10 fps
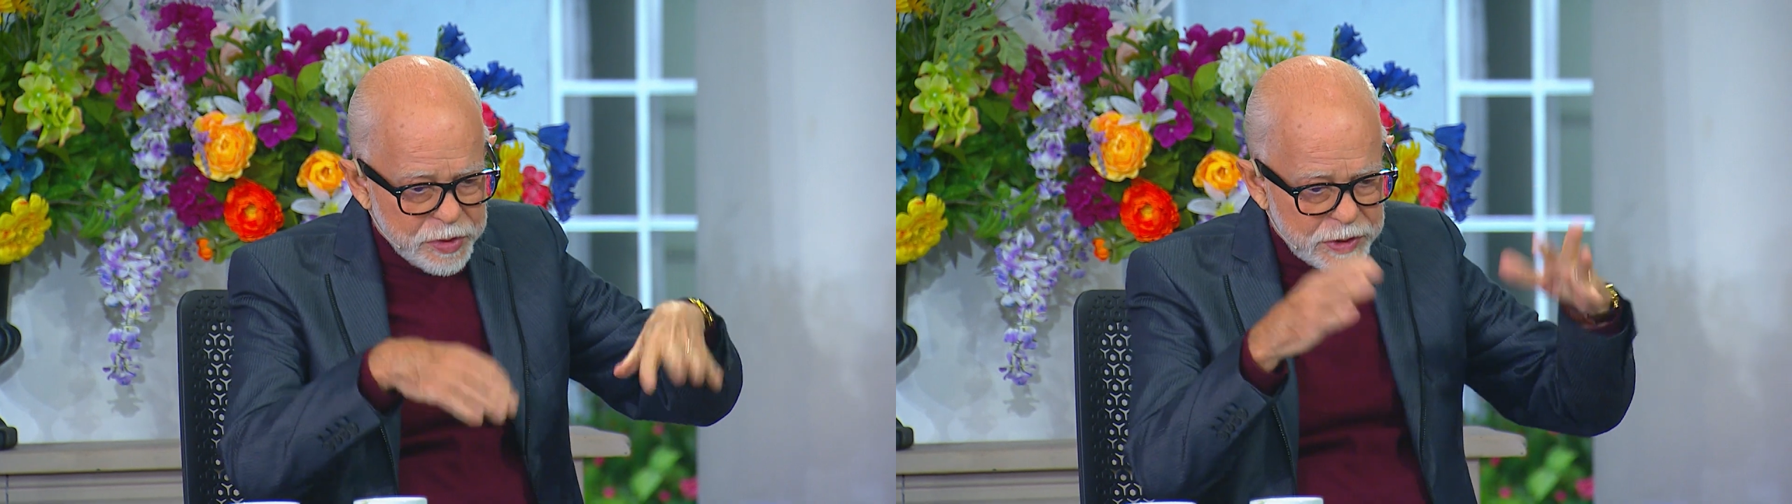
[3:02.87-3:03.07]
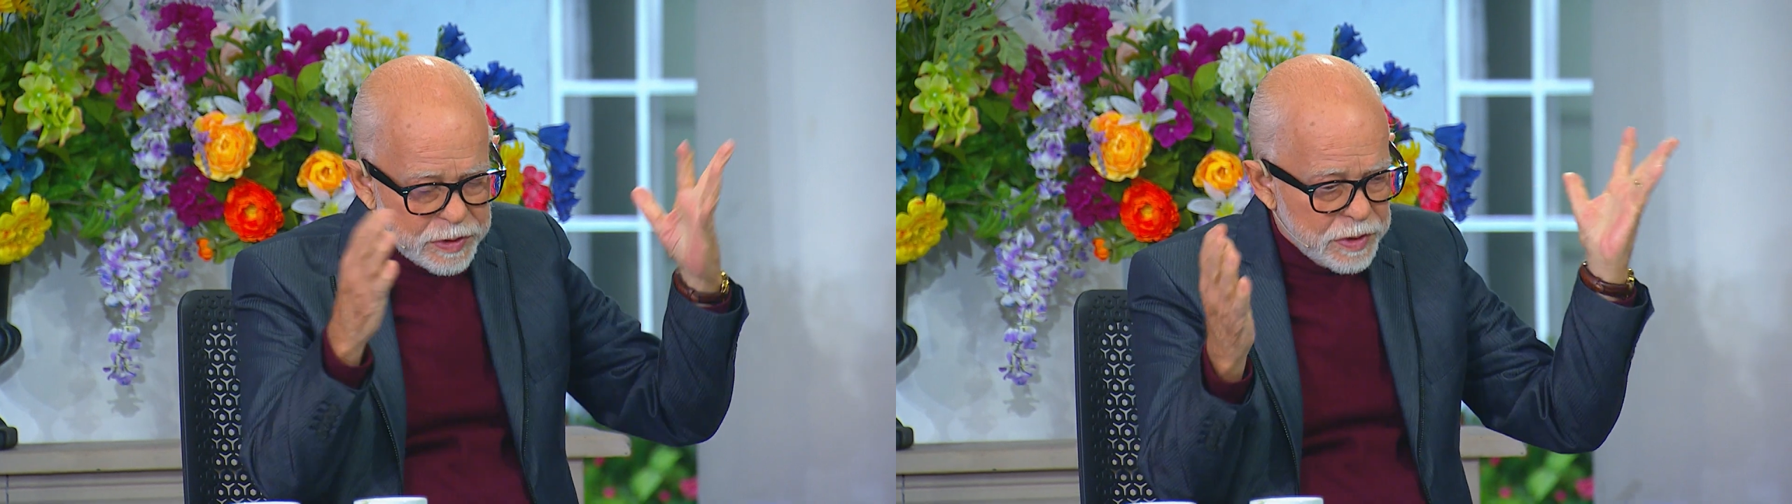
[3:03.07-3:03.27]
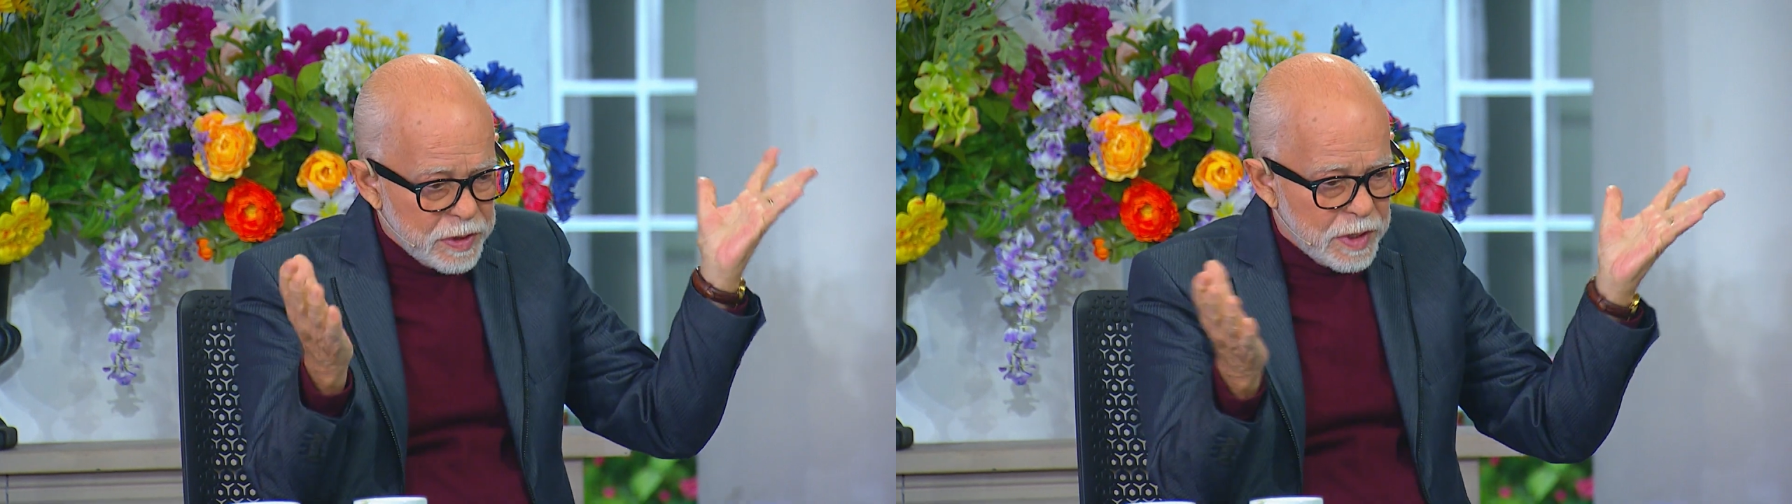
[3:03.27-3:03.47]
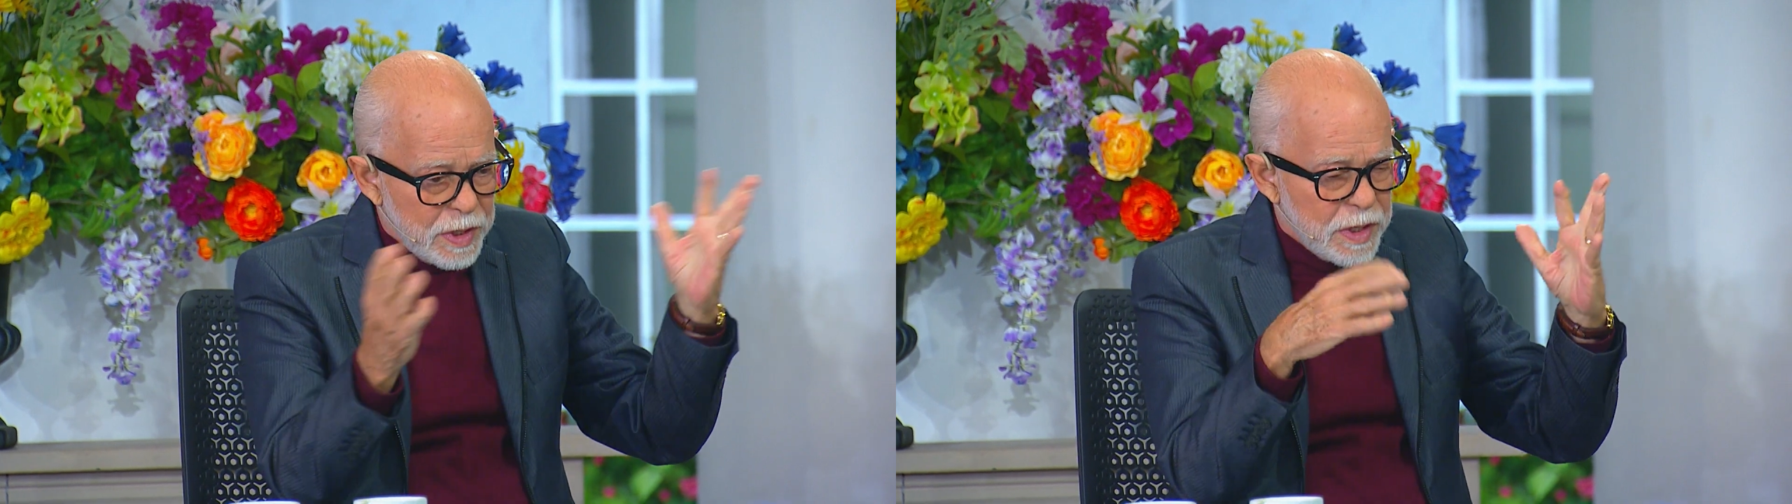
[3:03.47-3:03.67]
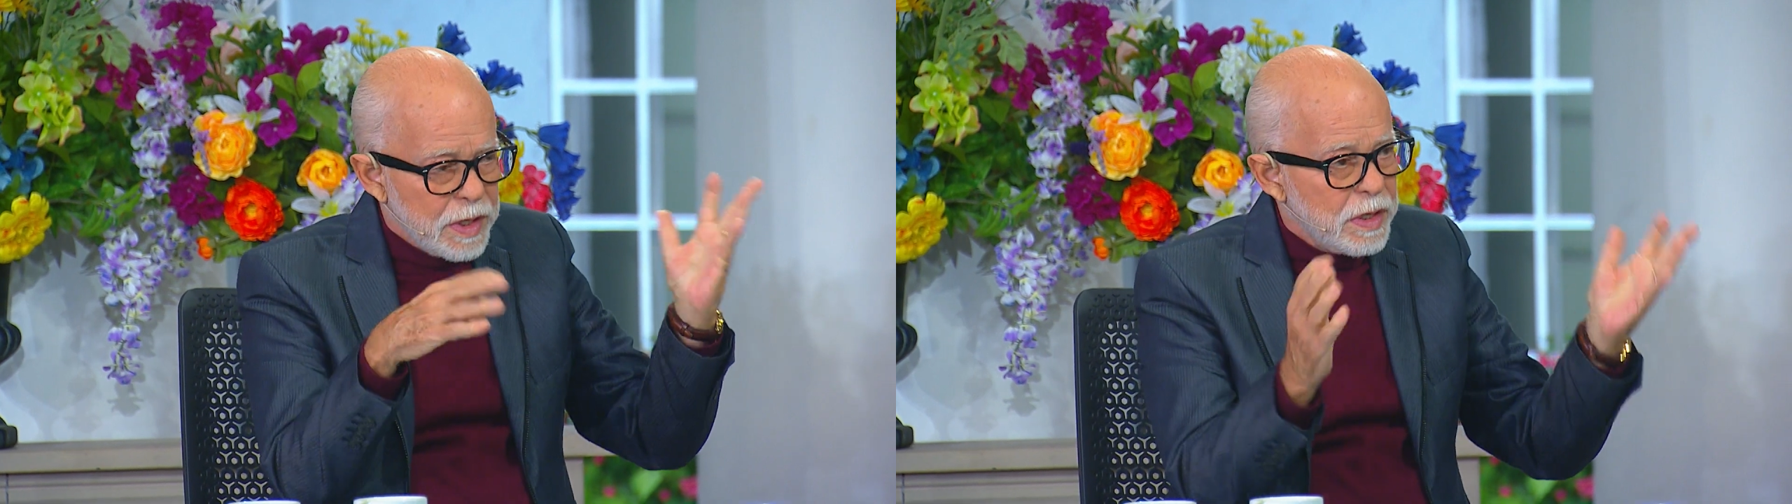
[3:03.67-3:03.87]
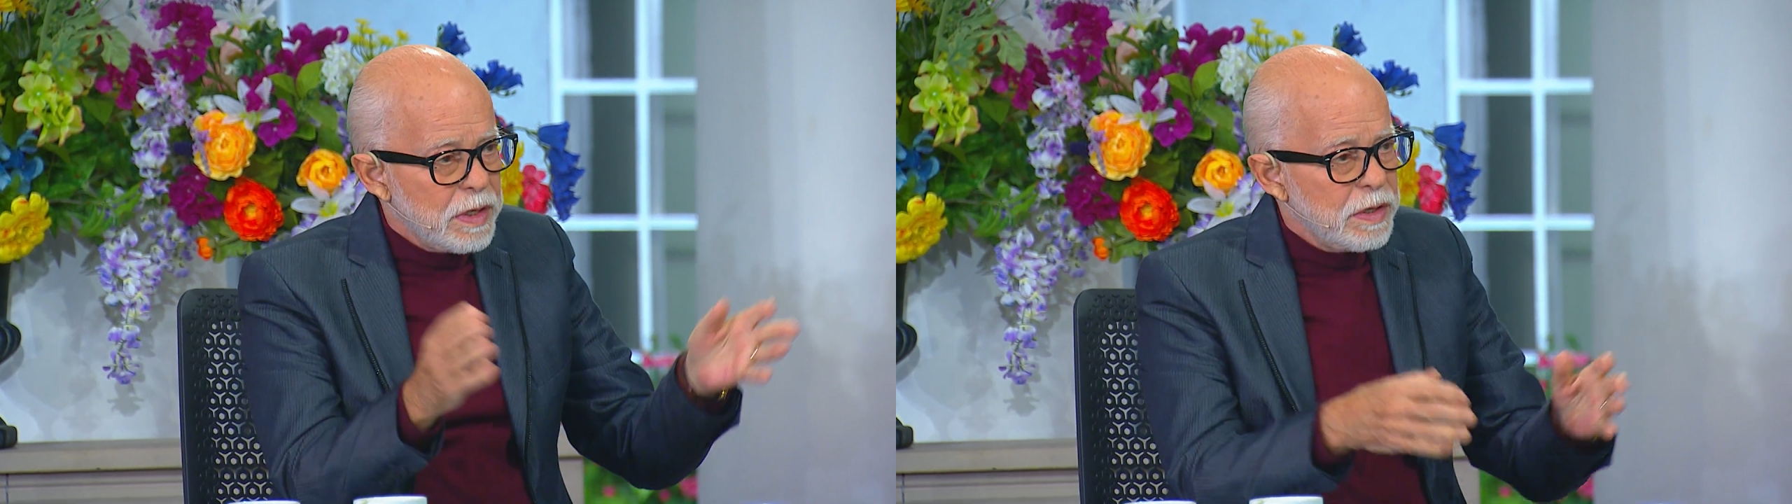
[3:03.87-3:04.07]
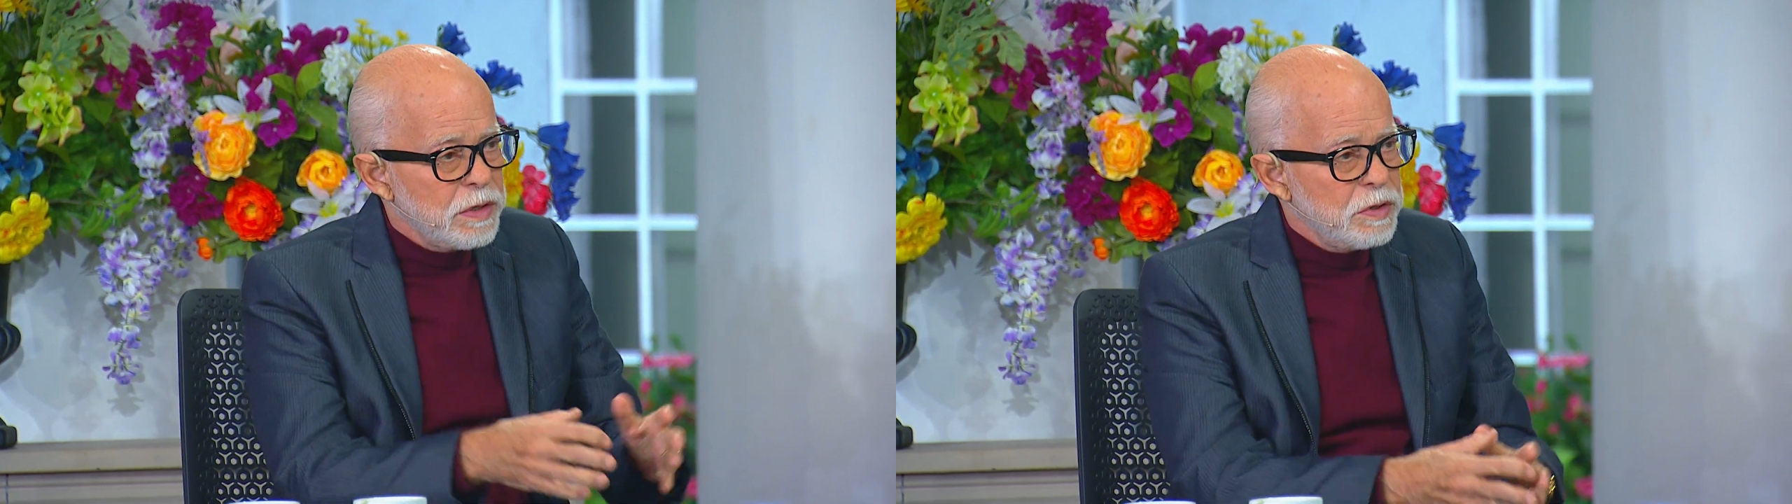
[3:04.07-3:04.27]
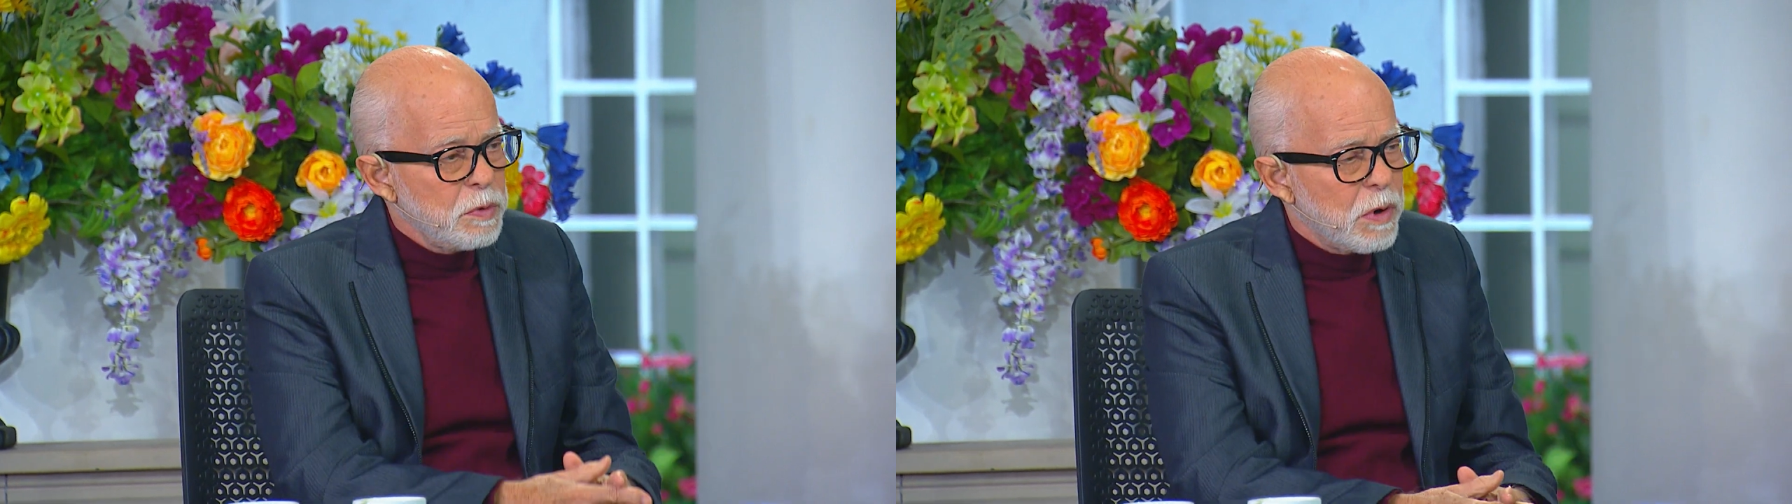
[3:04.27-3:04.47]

You you